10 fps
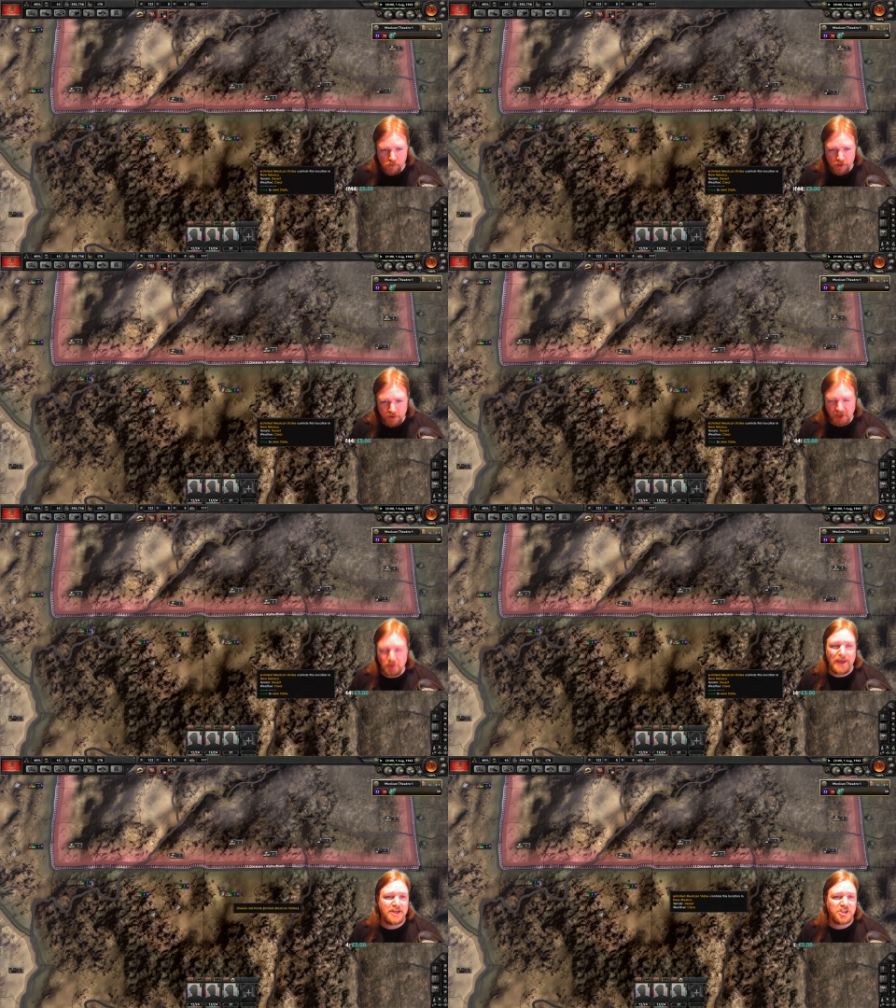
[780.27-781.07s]
So
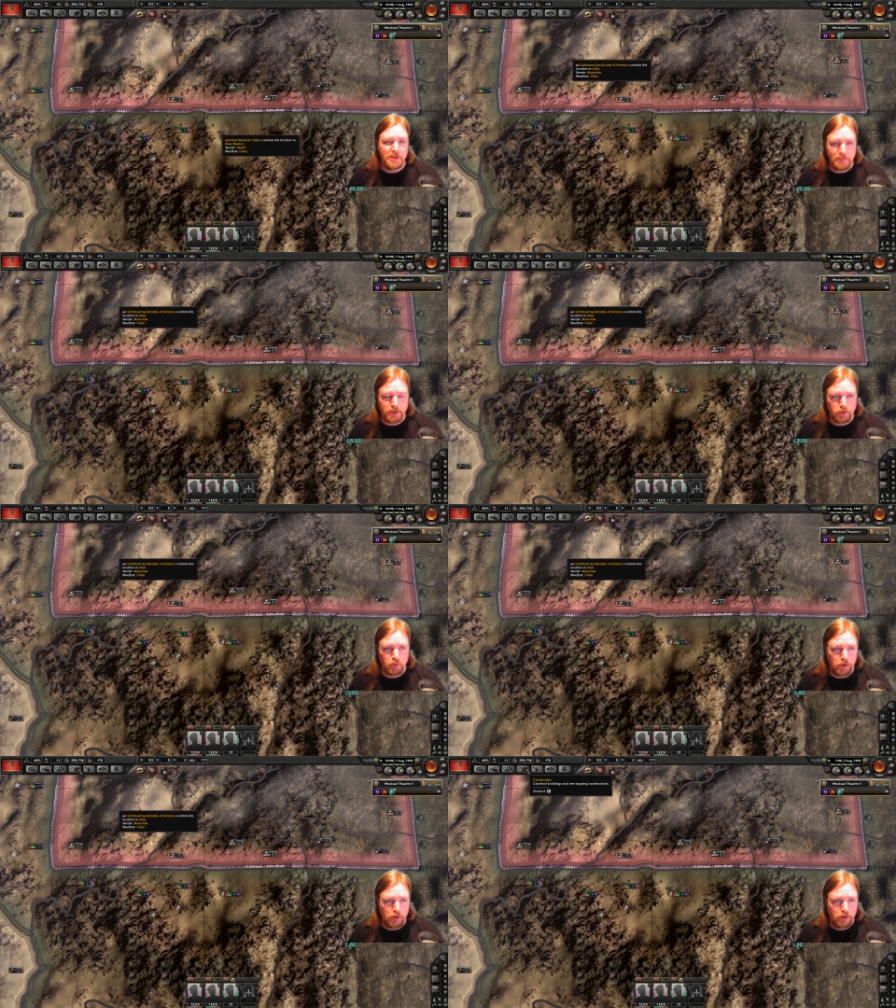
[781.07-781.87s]
we actually build a
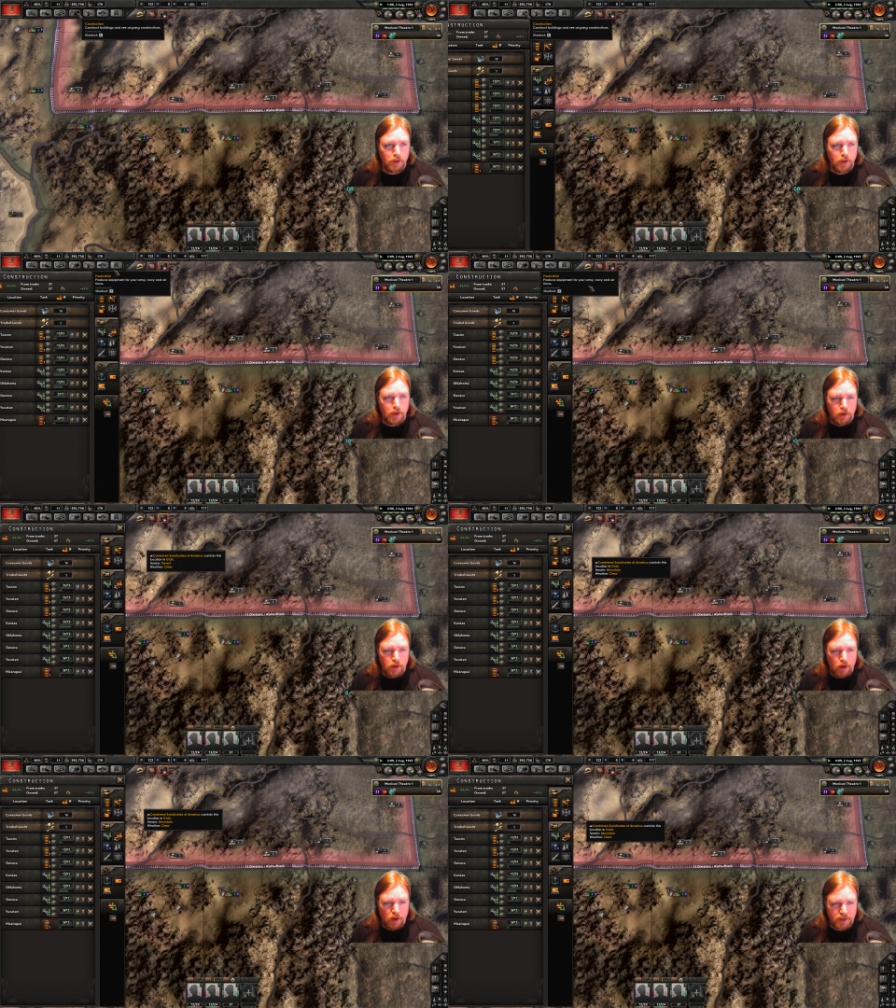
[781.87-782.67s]
wall.
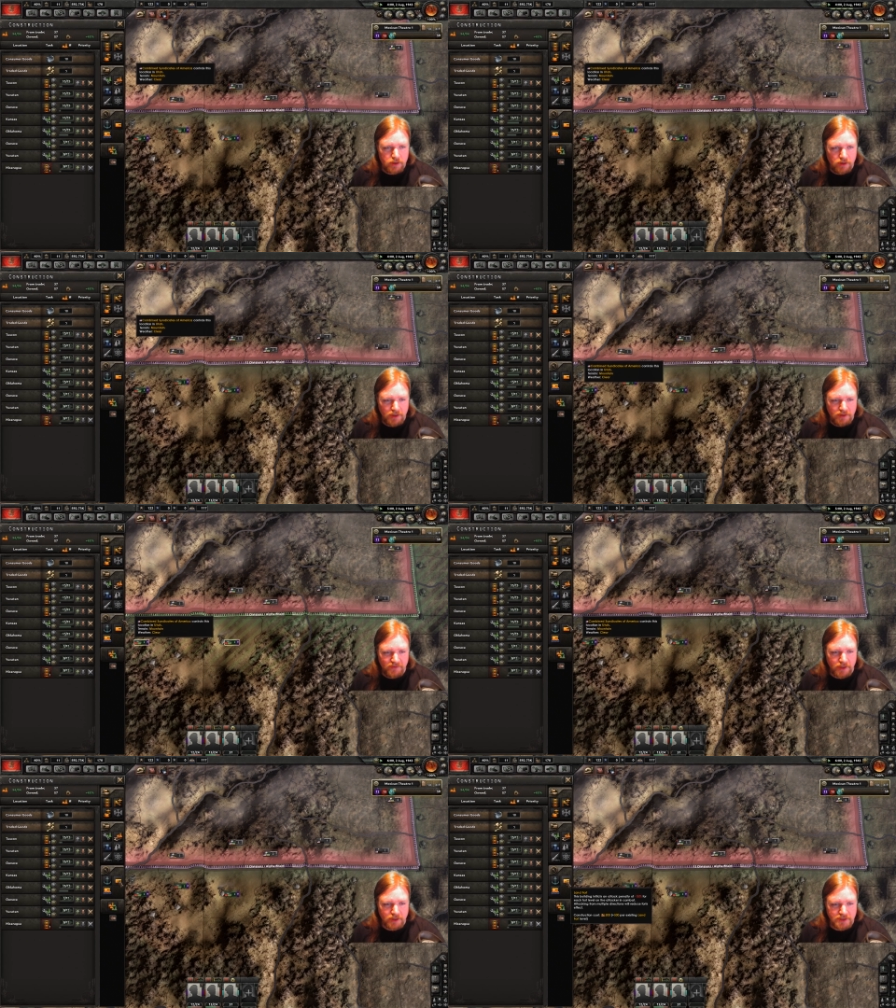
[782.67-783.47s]
I kind of
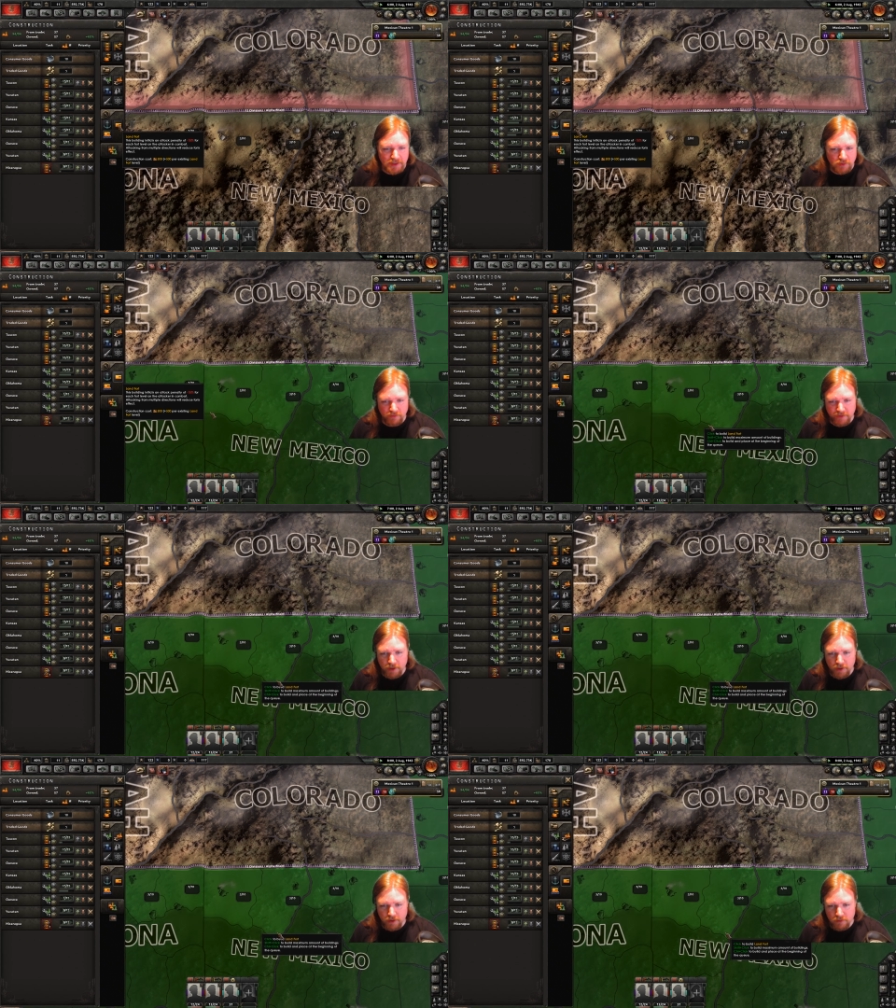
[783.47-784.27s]
like the sound of
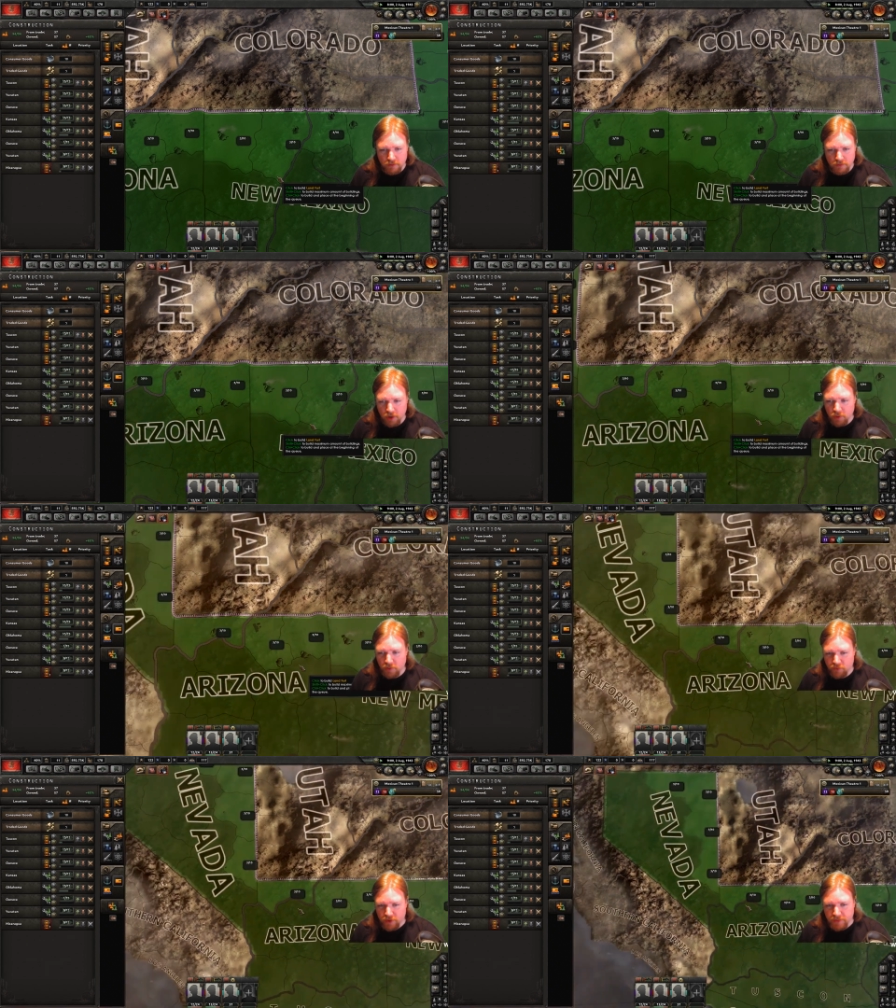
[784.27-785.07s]
that. Oh,
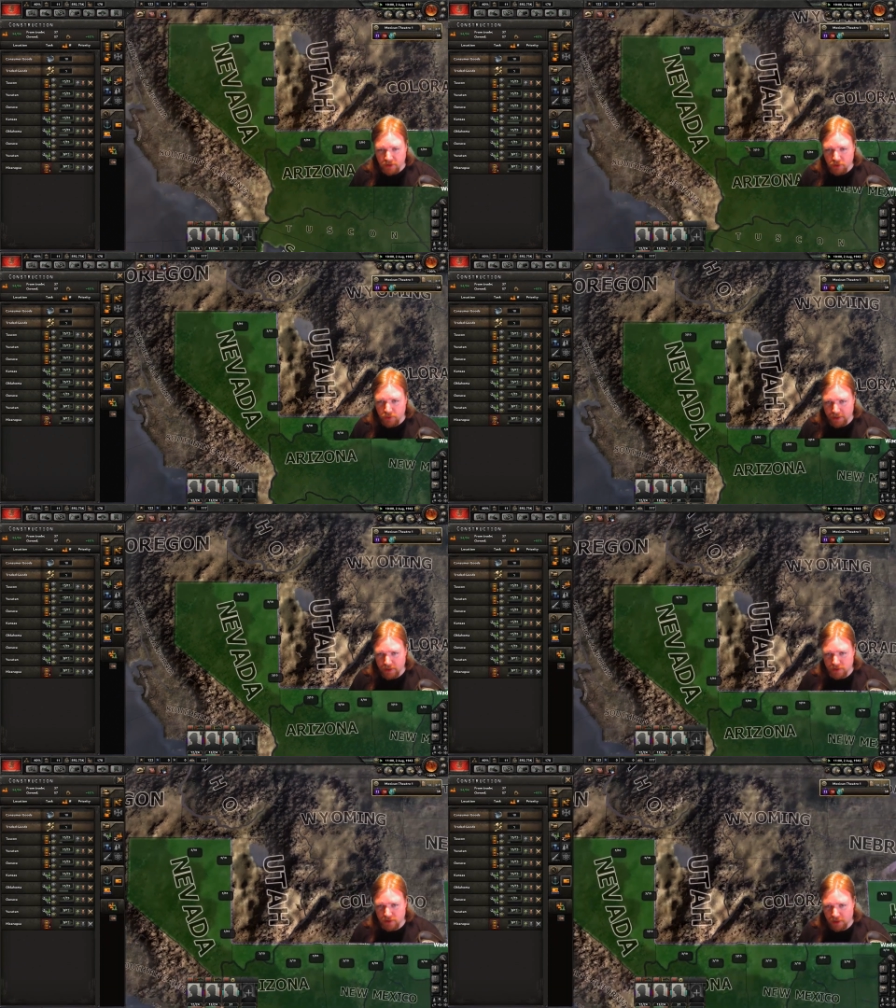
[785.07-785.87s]
we've already been doing
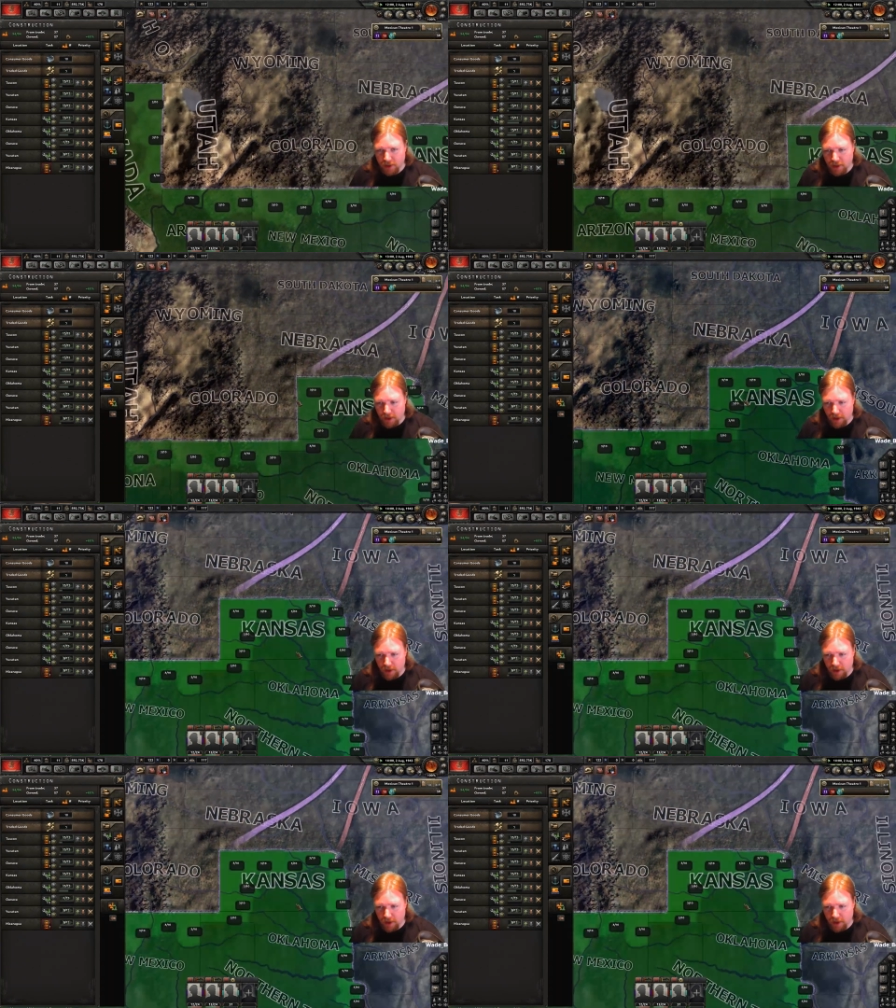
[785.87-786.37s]
that. Aha.